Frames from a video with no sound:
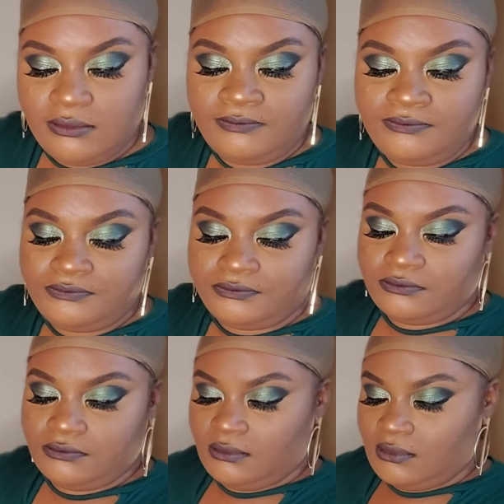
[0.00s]
I'm
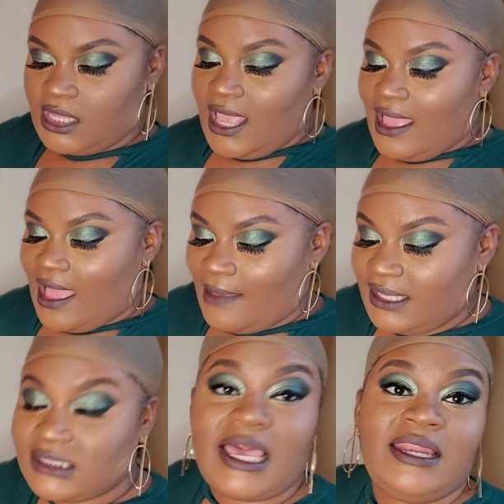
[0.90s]

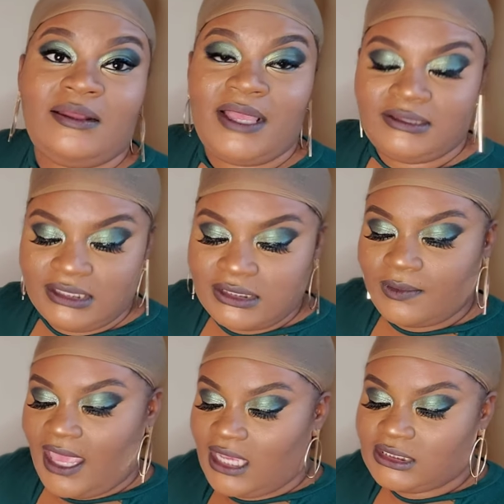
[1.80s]
excited about this
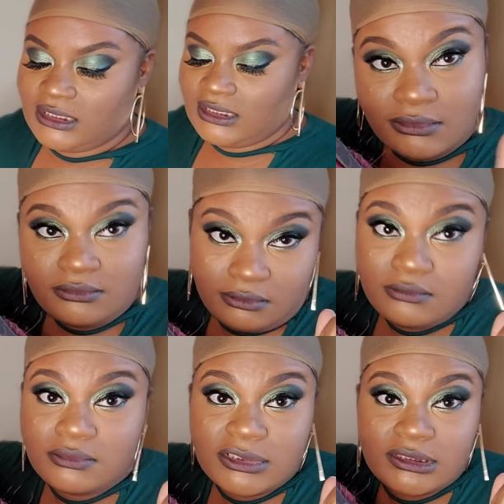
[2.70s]
one. Actually, this one.
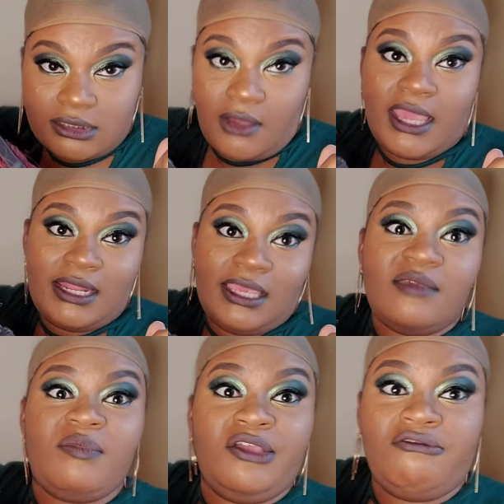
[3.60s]
Let's go ahead and
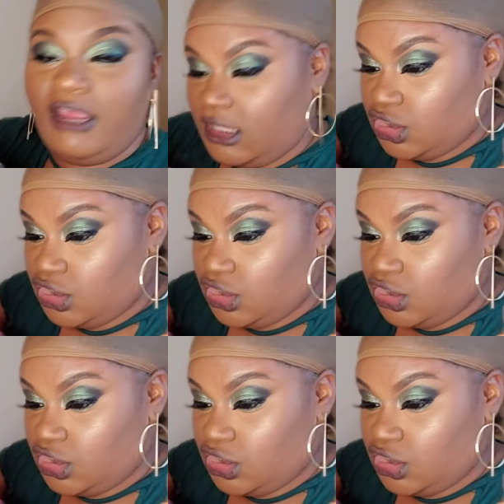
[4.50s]
give Big Red a